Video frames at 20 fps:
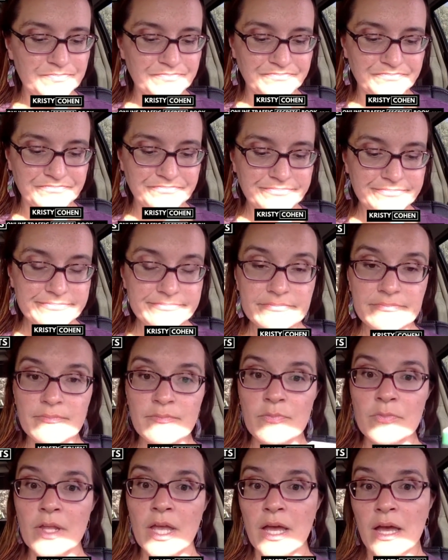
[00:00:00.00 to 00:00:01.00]
you
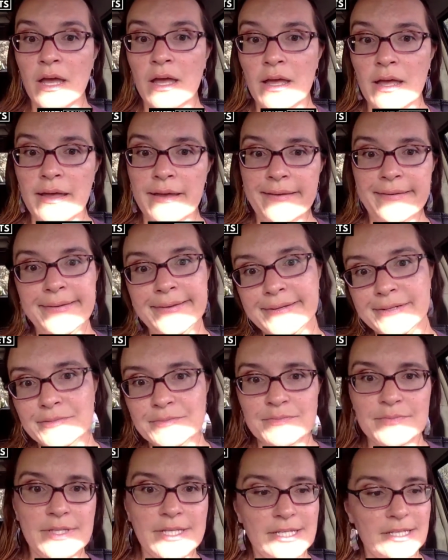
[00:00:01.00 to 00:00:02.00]
kind of
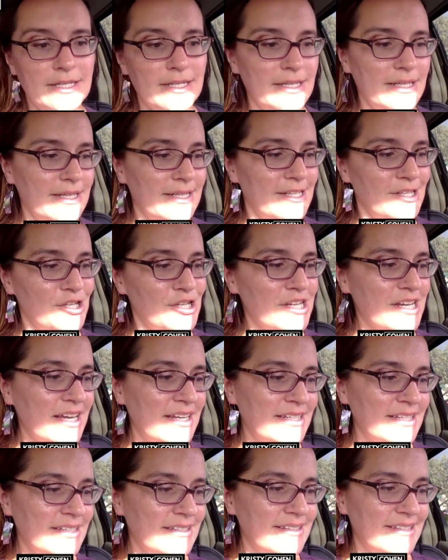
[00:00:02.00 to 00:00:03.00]
see it both
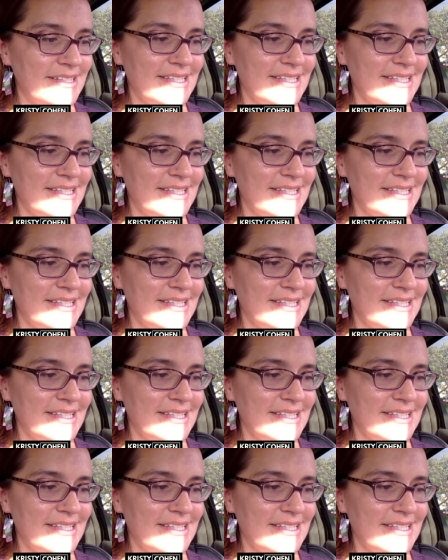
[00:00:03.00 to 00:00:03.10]
ways.